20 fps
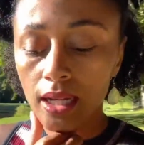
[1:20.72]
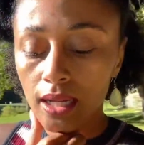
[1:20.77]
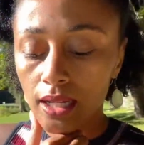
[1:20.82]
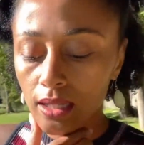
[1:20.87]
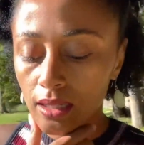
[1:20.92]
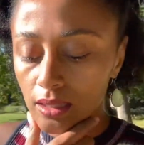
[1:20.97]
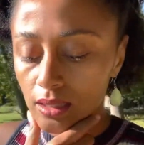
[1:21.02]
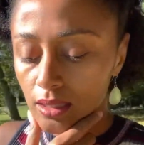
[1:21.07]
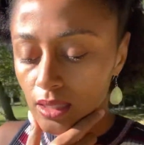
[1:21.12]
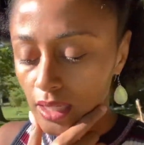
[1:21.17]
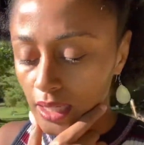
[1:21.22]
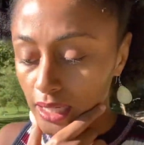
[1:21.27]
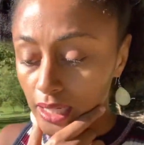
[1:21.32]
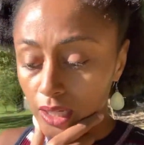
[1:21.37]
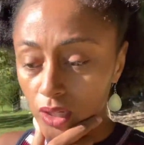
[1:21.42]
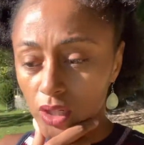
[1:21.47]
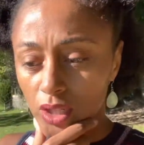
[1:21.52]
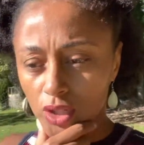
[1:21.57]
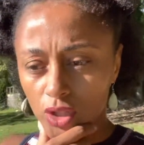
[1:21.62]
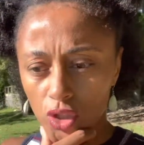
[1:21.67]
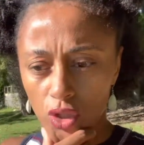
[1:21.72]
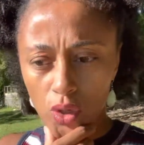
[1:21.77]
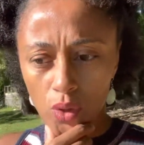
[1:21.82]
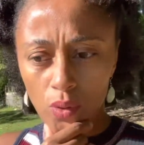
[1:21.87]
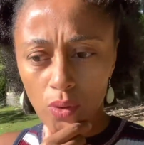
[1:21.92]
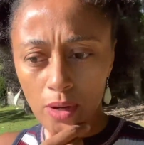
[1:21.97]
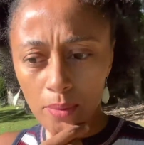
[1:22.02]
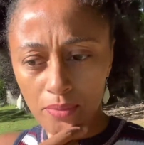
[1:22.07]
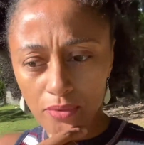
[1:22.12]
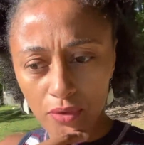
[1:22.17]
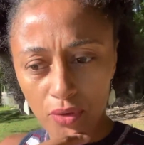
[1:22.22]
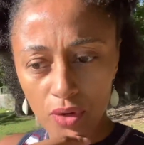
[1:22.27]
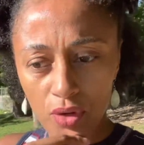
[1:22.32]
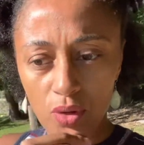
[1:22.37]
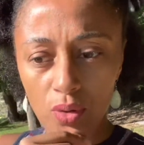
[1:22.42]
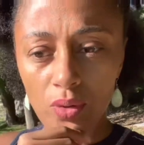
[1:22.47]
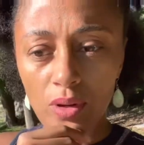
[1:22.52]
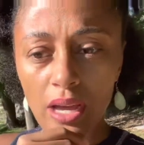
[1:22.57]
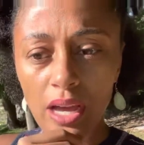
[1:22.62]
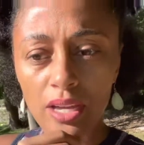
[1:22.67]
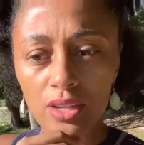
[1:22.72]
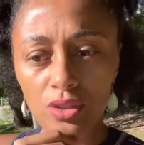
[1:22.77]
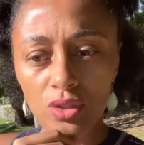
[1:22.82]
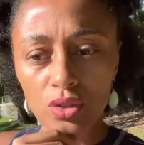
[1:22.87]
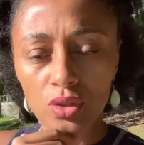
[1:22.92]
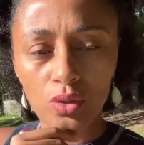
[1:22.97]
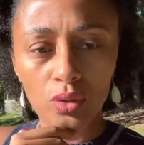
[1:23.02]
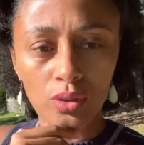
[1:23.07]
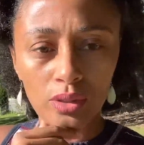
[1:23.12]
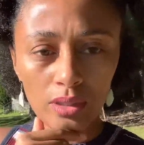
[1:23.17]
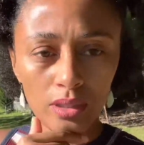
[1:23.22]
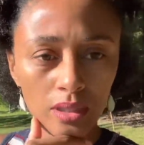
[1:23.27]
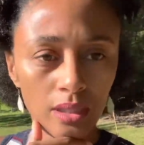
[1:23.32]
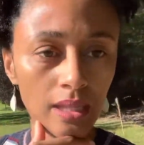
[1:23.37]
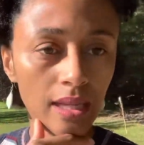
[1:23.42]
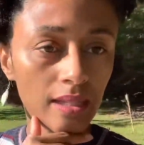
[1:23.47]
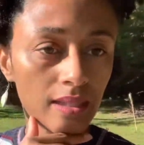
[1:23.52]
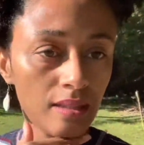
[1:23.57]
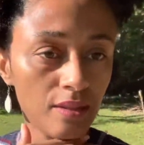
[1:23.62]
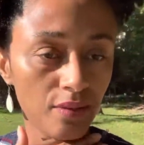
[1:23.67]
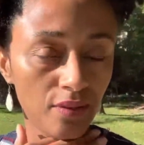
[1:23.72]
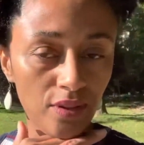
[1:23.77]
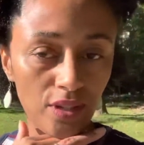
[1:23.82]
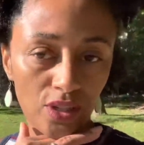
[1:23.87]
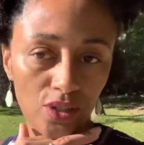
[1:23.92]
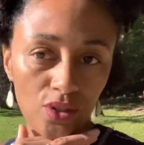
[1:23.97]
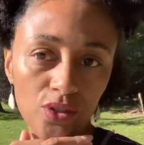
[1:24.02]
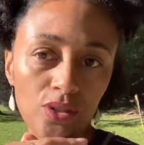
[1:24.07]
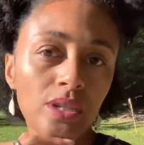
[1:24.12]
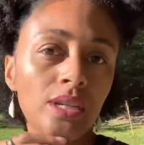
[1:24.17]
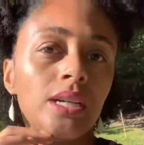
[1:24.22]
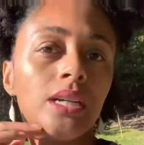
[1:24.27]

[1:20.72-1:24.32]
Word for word: uh, and I'm gonna show up for you guys too in the next video